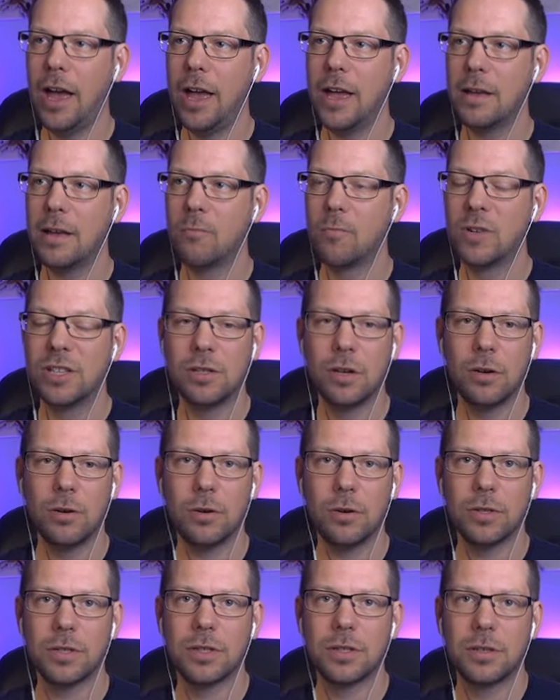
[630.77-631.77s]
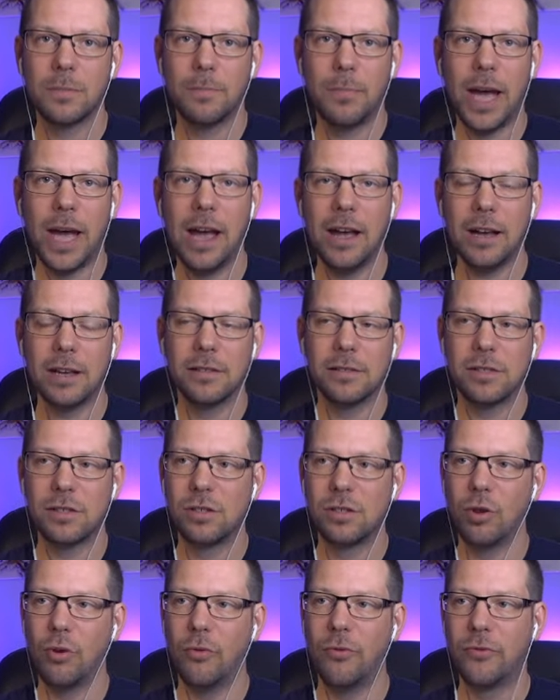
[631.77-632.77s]
a resource pack
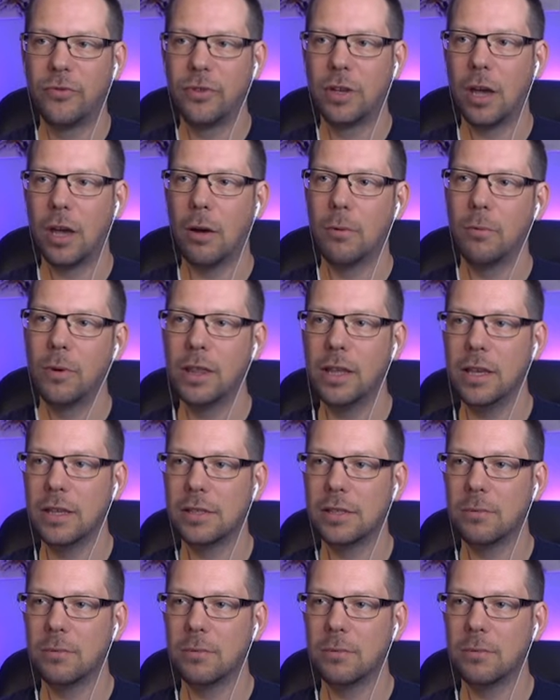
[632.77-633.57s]
stuff to go with it.